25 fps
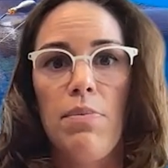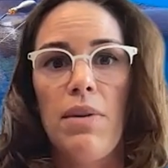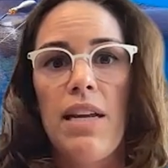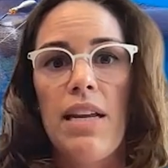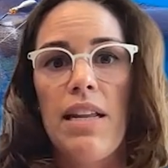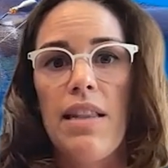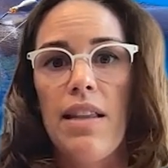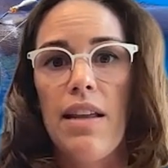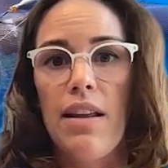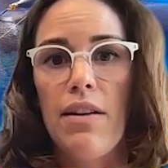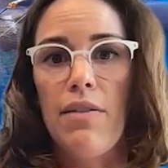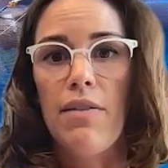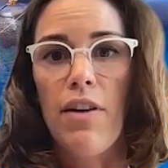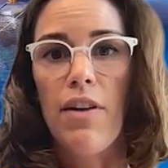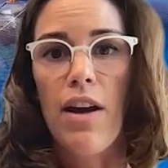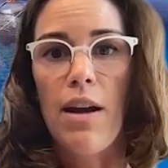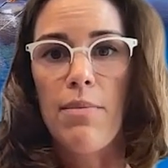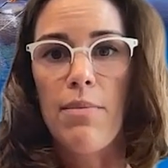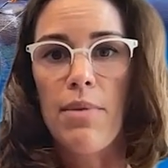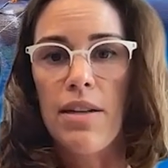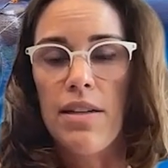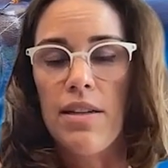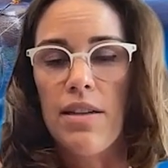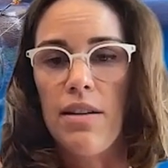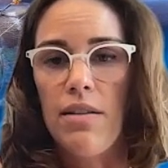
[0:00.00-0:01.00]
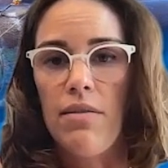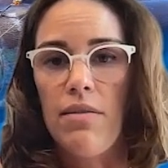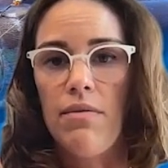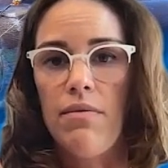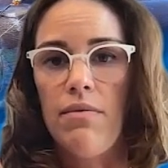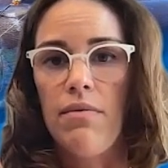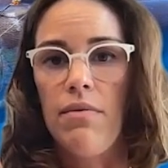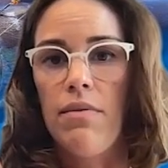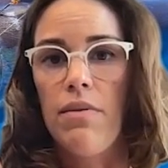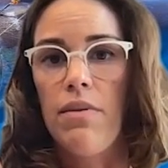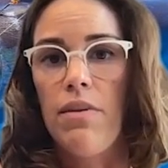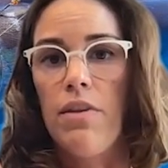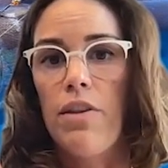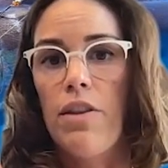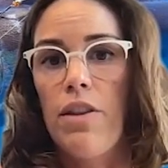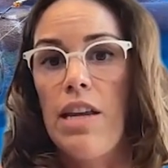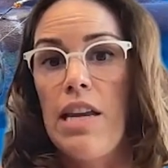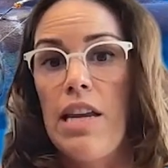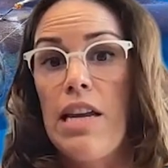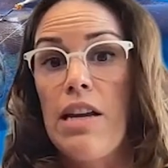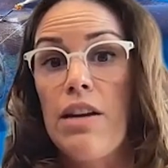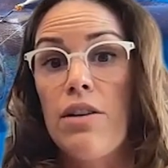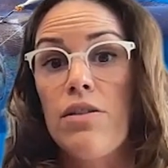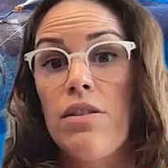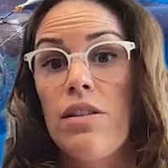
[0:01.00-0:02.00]
deplete the environment and for
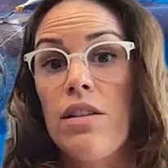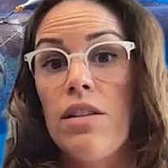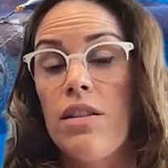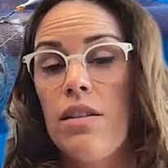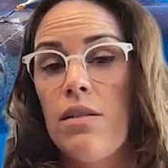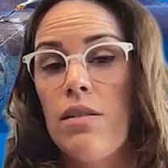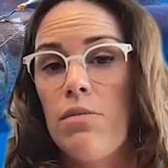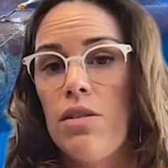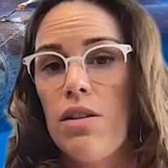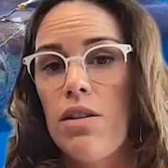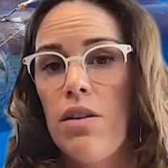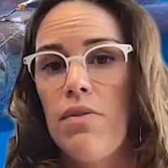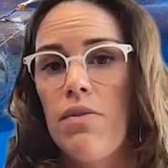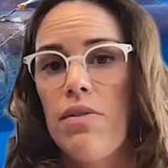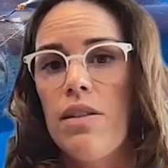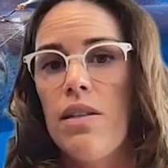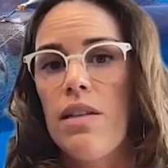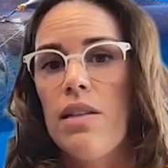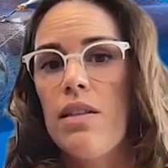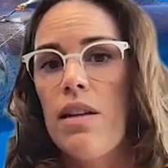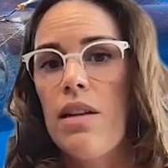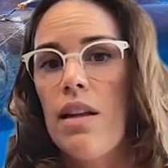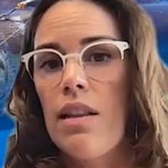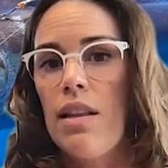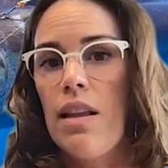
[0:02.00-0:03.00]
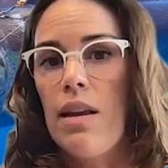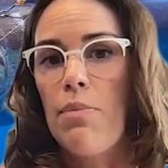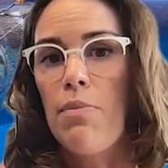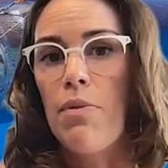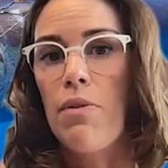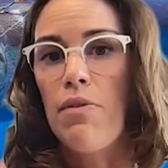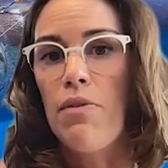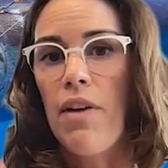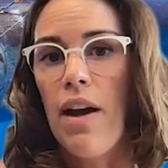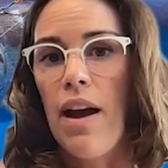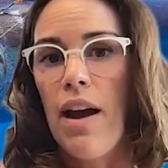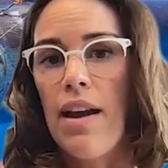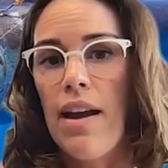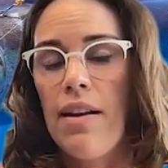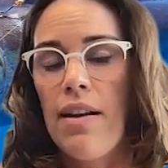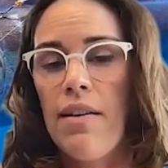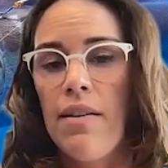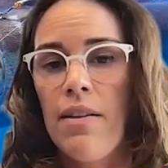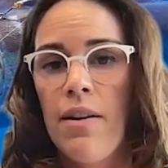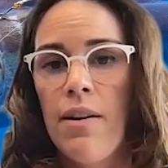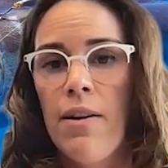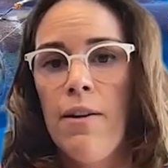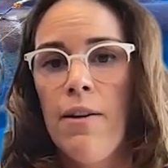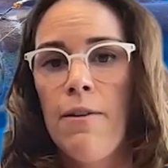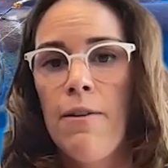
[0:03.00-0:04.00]
the ecosystem services that they provide.